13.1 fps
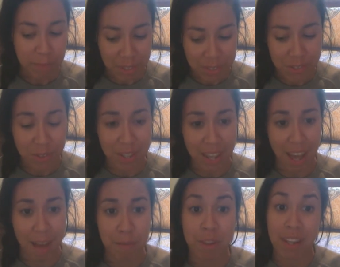So yeah,
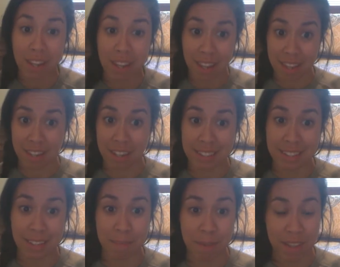I'm really glad that I
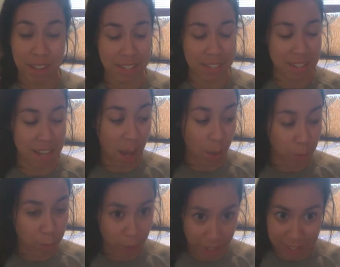did, because now we're
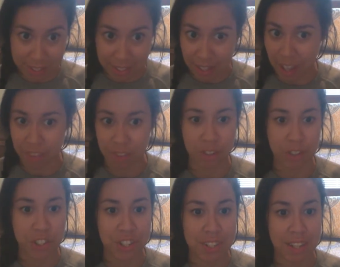working together.
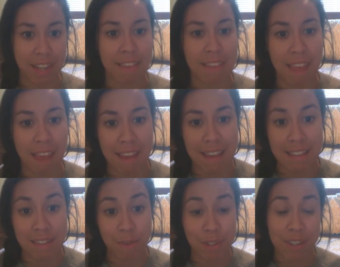She said that
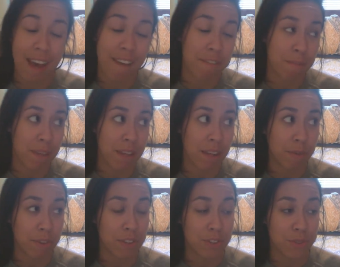he's going to have a meeting
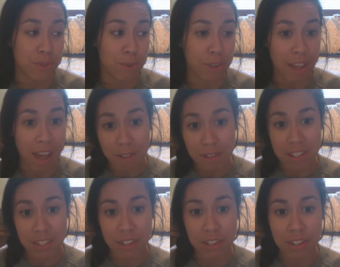with the school
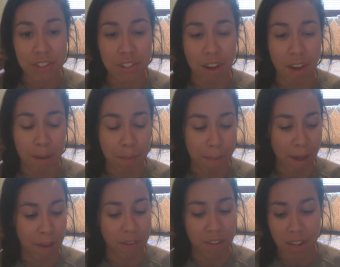counselor to talk
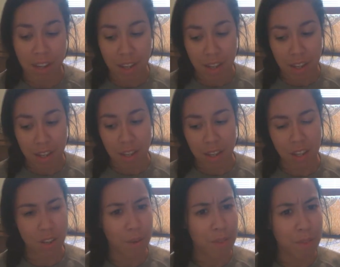about,
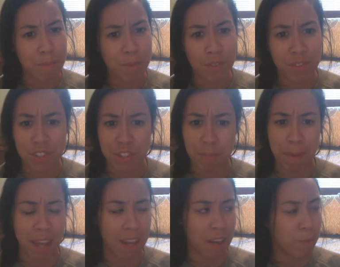you know, the move to
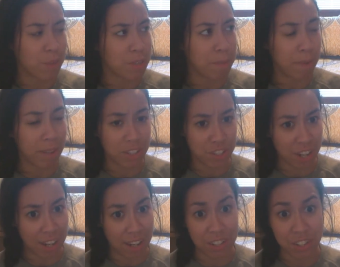Japan. It was a big
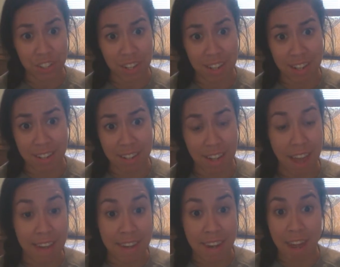change. He
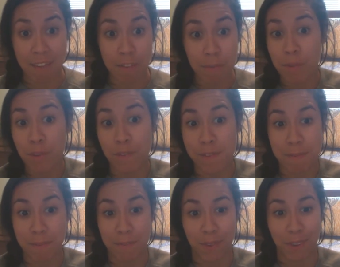had never moved
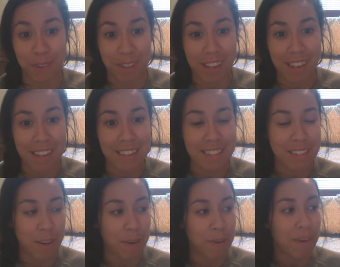before, really.
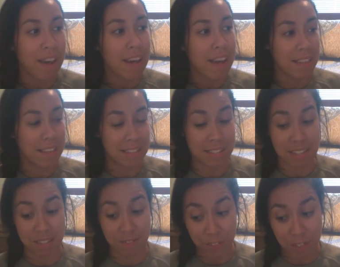So this is
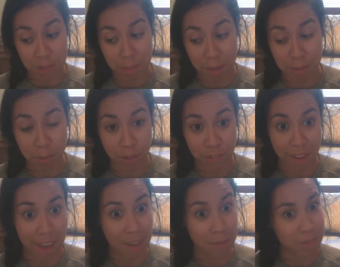his first big move,
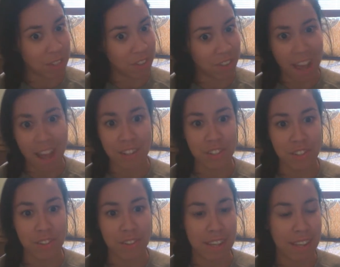and it was
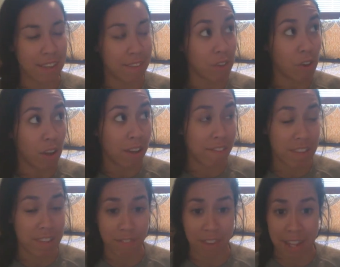international. He left all of
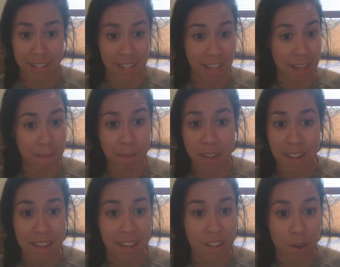his friends, anybody
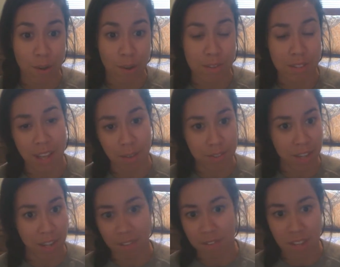he knows
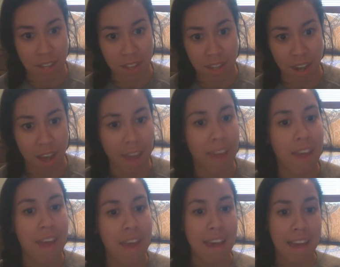outside of Neil and I.
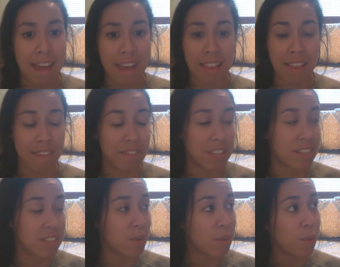He left
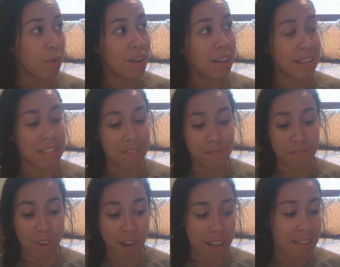his school, his
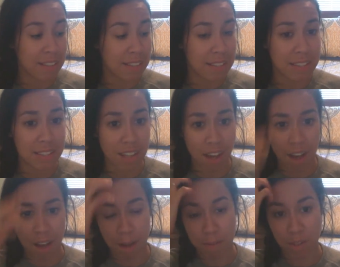friends.
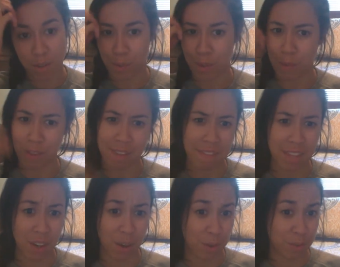You know, we were living
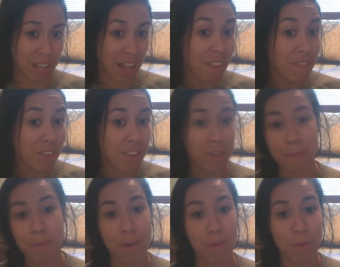in a hotel for a little
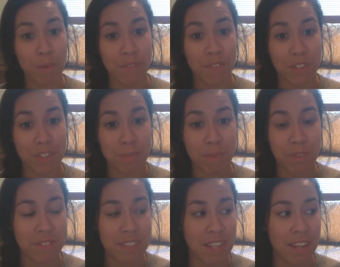bit when we first
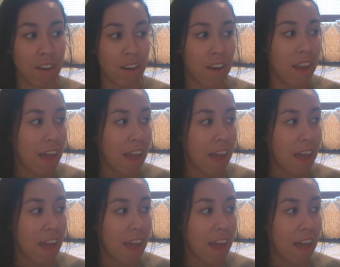moved here.